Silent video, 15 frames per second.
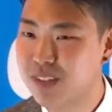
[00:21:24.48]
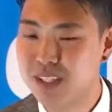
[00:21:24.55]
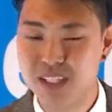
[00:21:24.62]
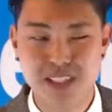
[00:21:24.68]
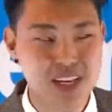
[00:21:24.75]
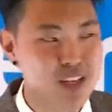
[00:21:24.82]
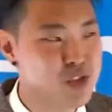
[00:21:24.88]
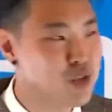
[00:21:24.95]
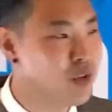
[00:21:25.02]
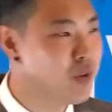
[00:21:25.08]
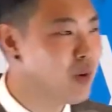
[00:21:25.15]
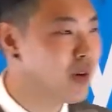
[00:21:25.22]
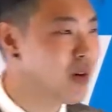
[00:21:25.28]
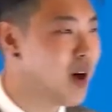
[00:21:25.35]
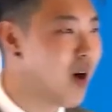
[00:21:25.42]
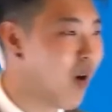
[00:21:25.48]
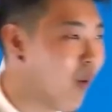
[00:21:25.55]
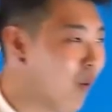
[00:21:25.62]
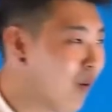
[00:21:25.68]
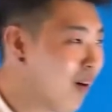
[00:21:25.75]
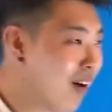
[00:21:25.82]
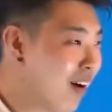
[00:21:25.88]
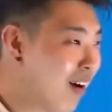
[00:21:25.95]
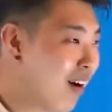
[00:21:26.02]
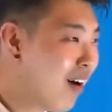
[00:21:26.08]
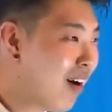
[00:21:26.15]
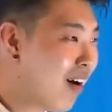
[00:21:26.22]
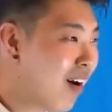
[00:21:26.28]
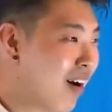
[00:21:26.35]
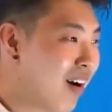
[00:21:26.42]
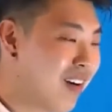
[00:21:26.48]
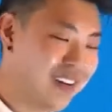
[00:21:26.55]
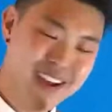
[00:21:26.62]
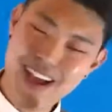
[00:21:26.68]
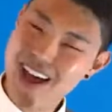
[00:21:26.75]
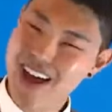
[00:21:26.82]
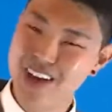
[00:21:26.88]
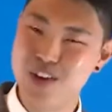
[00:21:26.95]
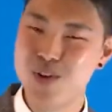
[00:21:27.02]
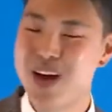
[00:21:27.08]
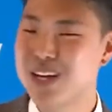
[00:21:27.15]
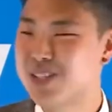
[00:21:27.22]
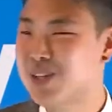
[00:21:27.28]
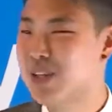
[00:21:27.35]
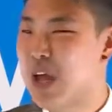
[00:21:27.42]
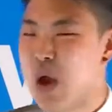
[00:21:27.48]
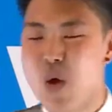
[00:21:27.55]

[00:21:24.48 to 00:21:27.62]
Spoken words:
Is that true or no? Yeah, you guys are,